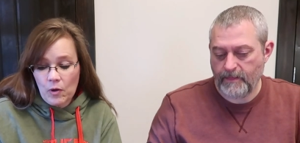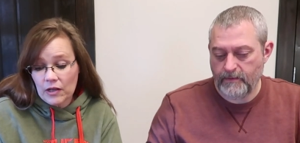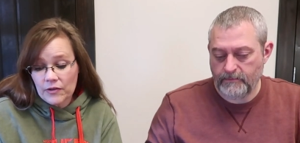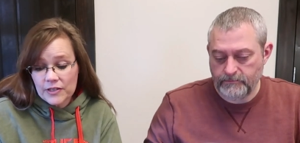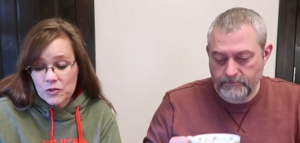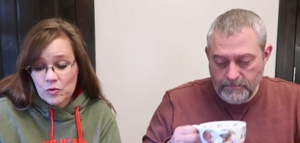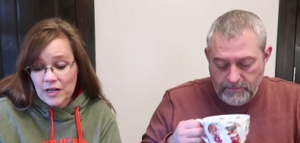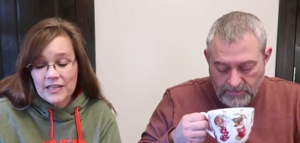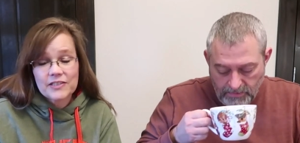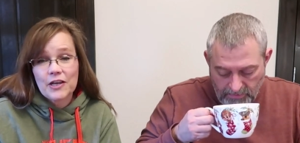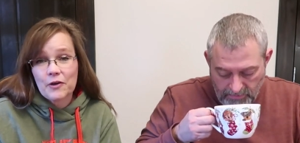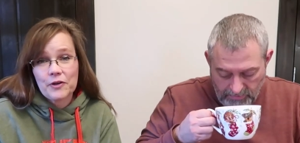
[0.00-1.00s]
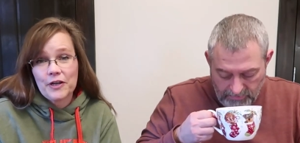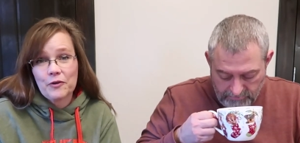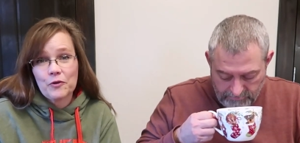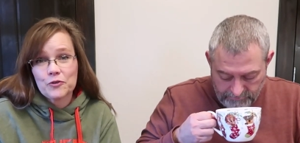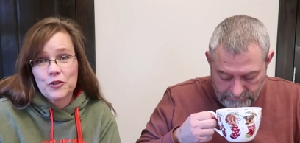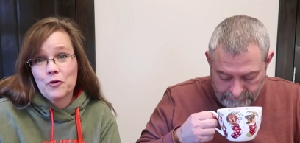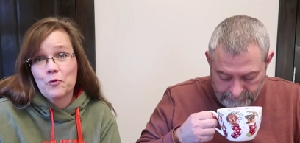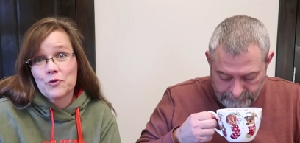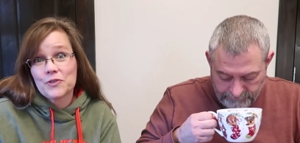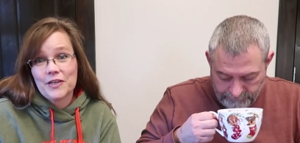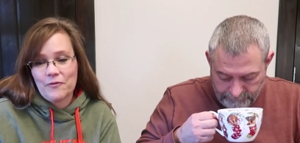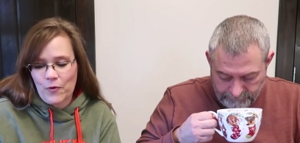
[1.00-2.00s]
Speaker 1: well, this one has coconut oil too.
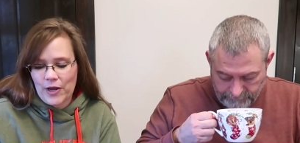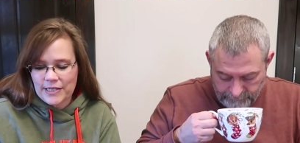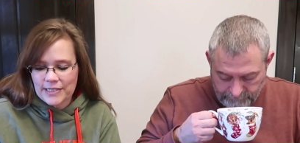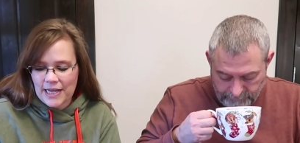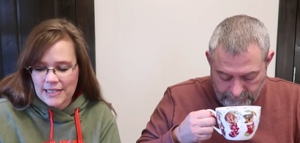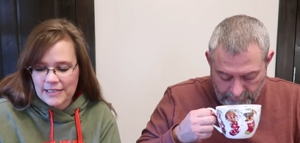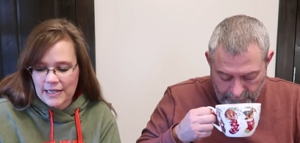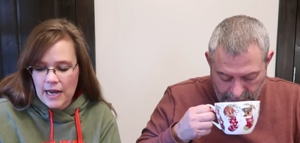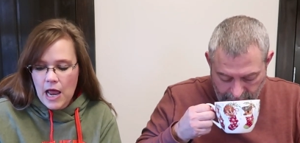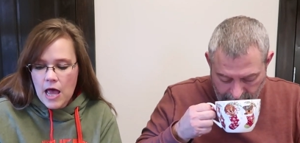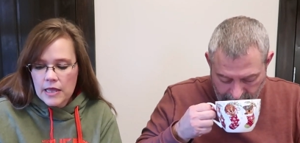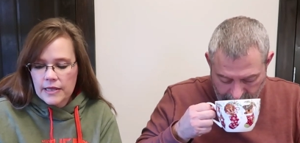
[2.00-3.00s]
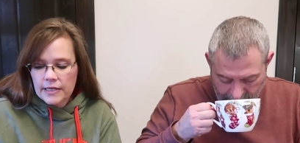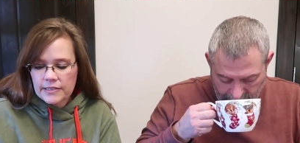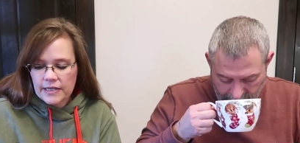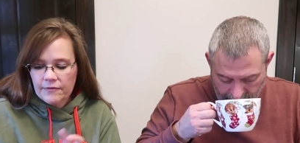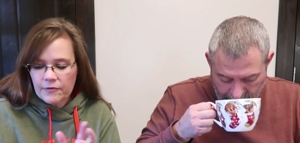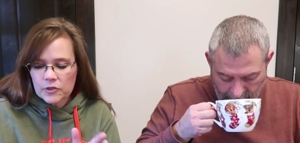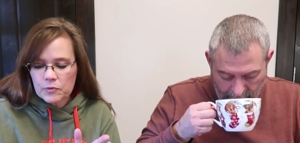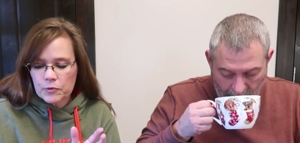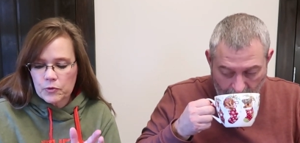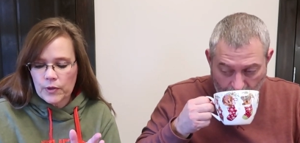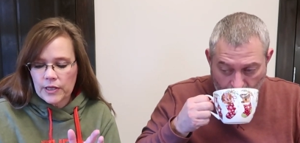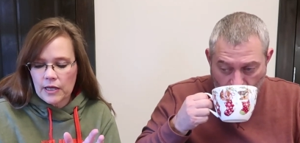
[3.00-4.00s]
We'll see if we can taste it. The difference
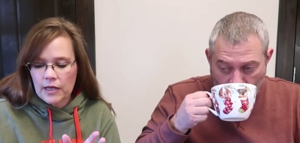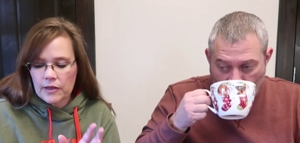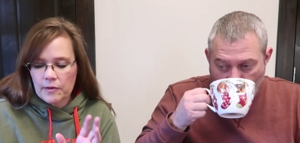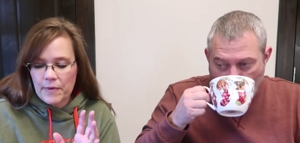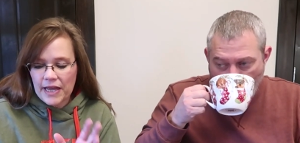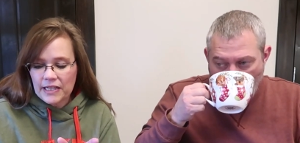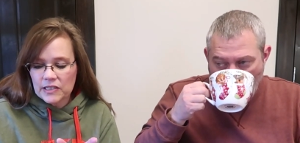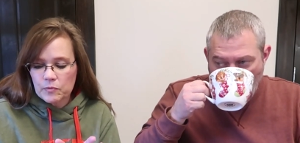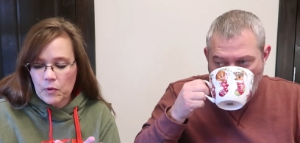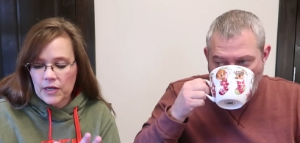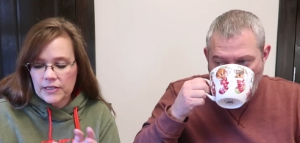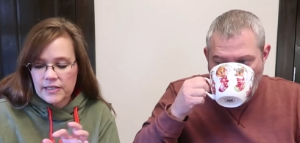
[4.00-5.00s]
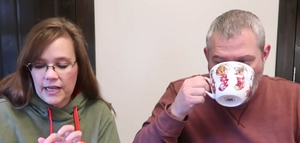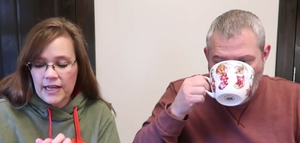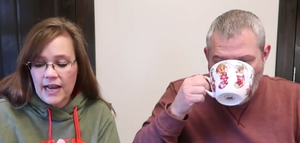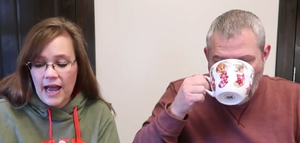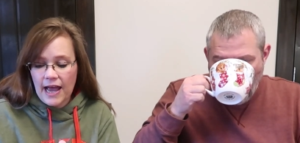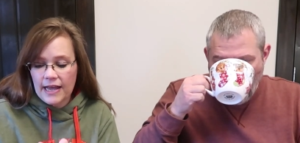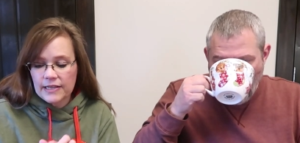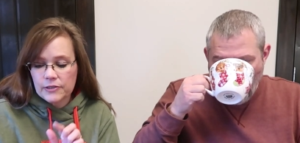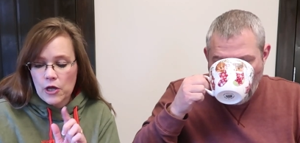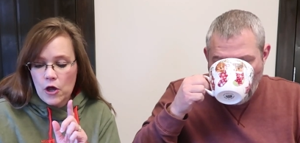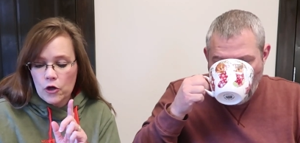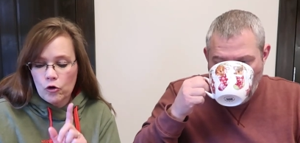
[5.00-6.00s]
between the, the Mayan Spice, it
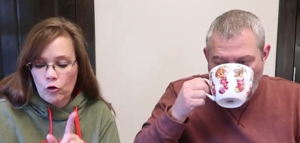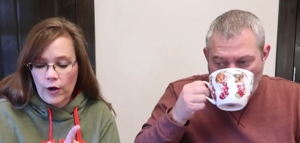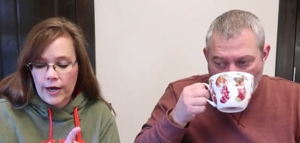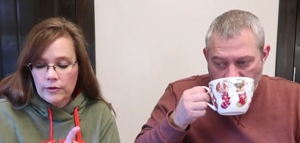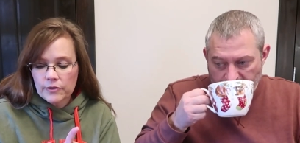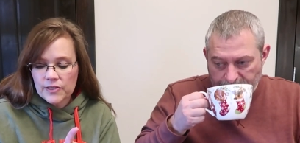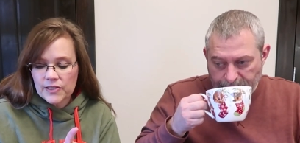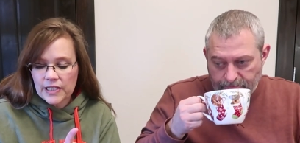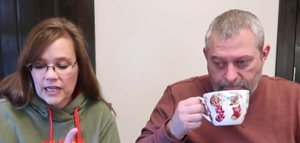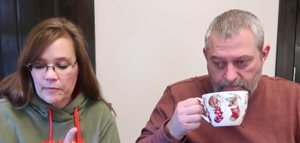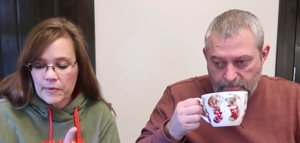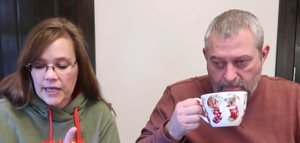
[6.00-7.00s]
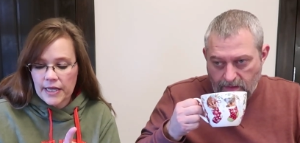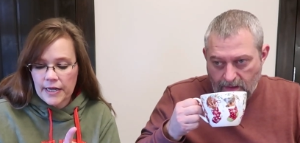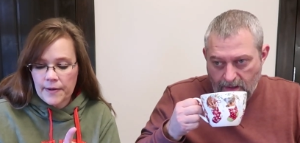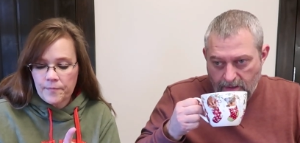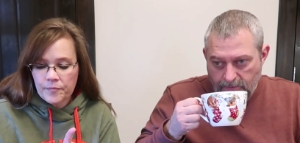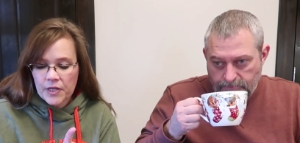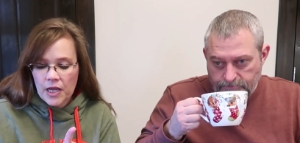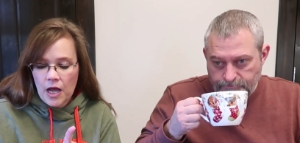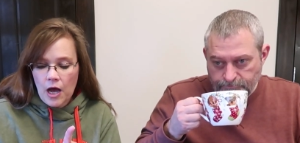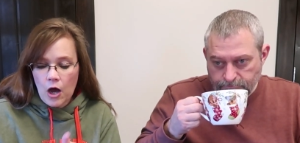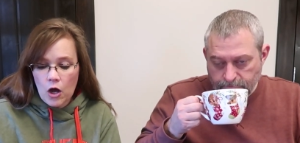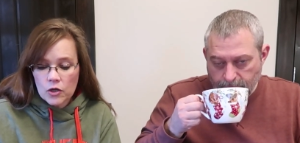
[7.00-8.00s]
has ground cinnamon,
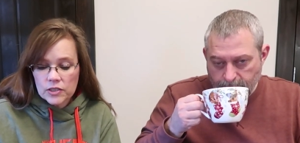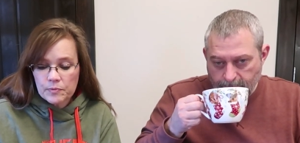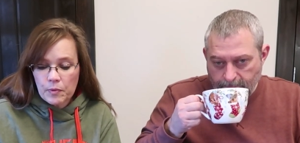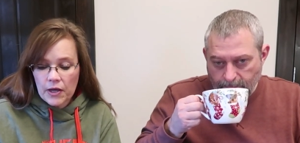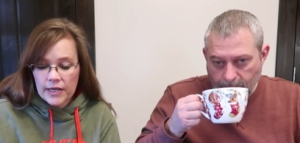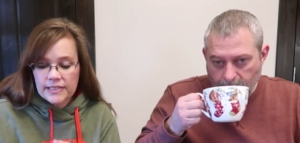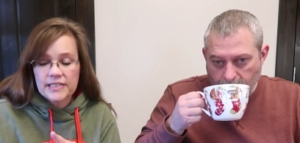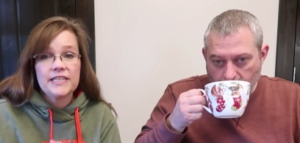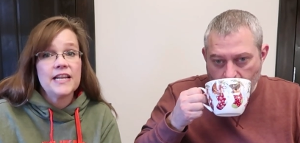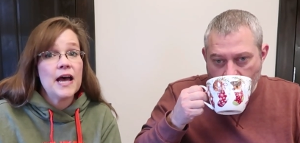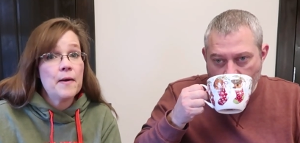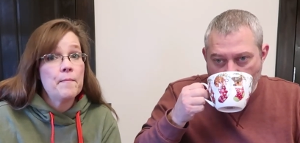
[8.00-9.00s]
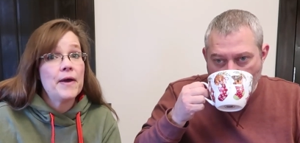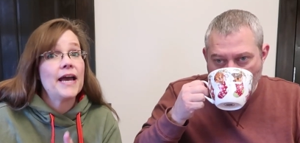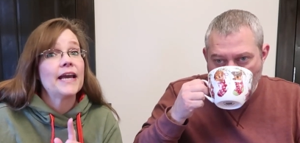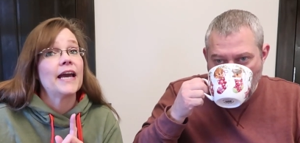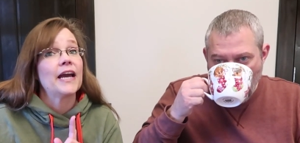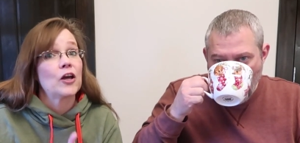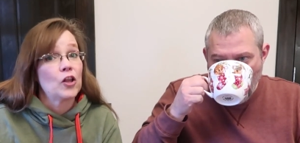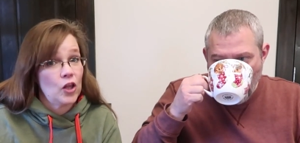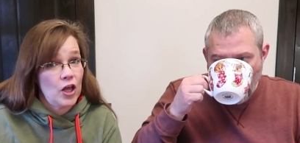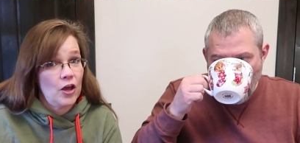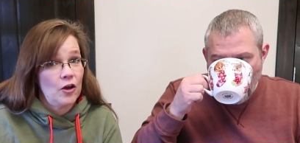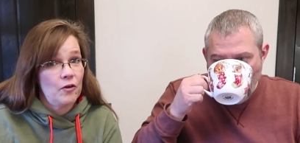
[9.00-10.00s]
allspice, nutmeg, and
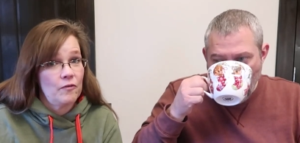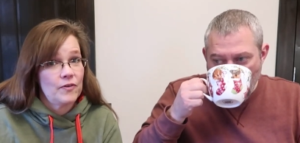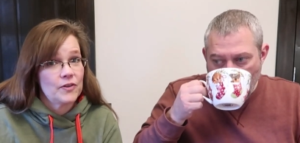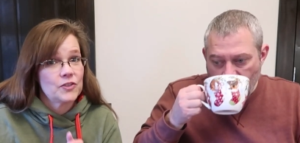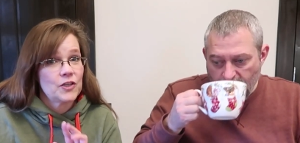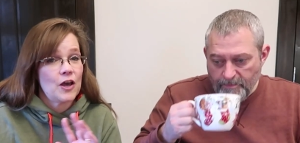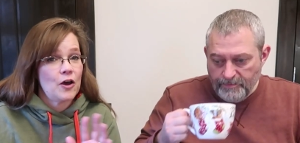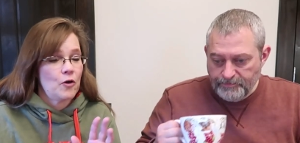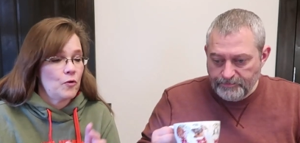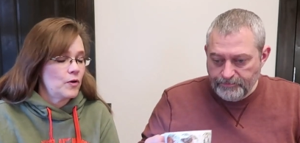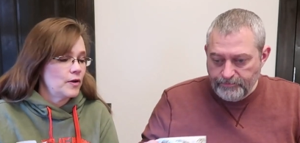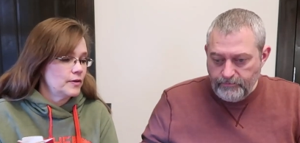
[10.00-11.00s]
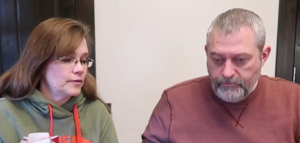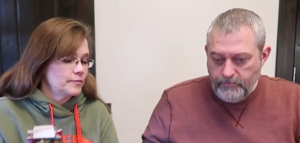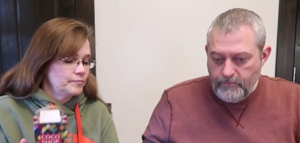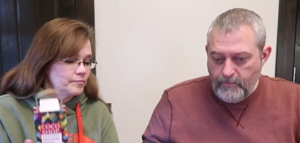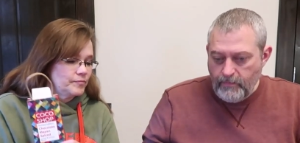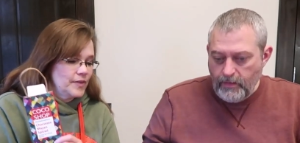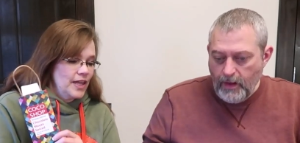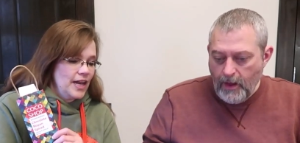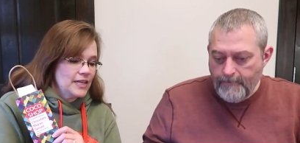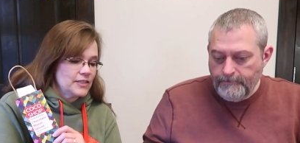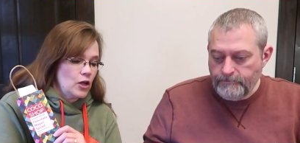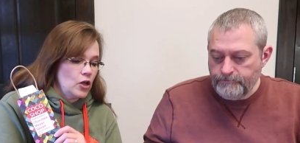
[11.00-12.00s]
clove. So, it
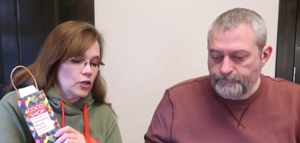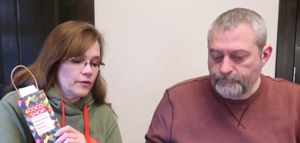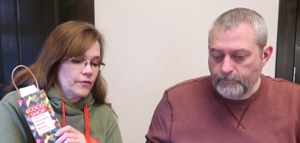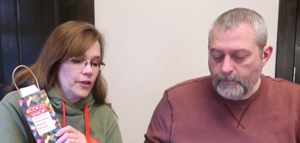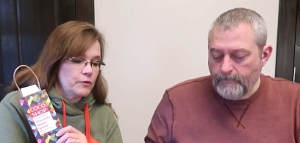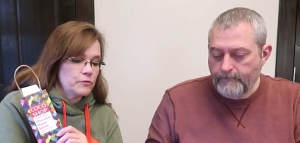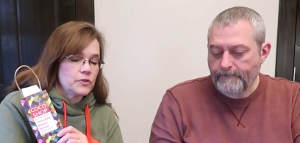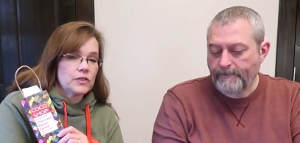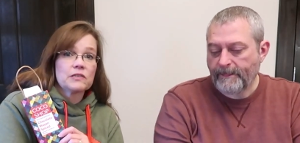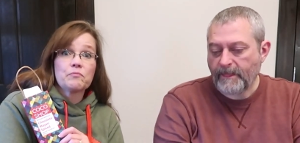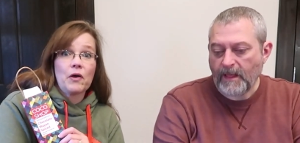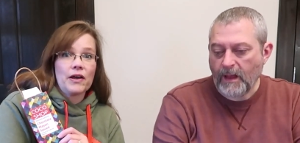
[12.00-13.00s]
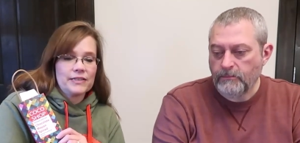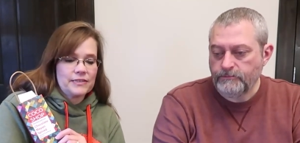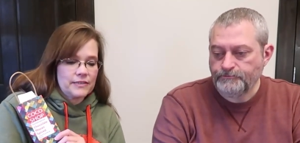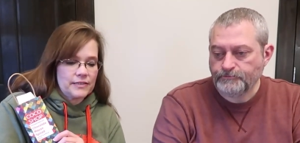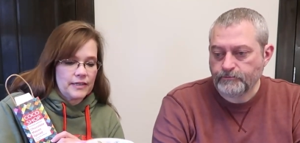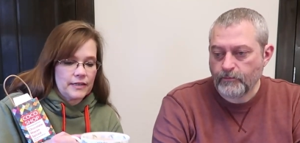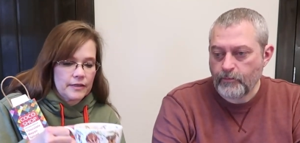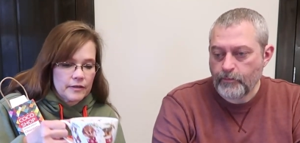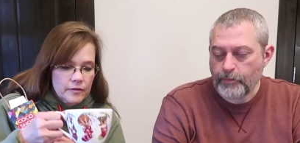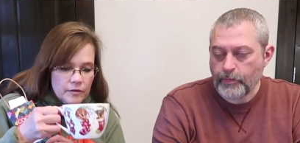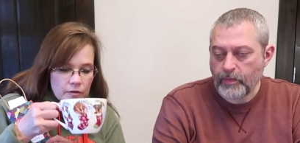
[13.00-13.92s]
has all of those spices in it.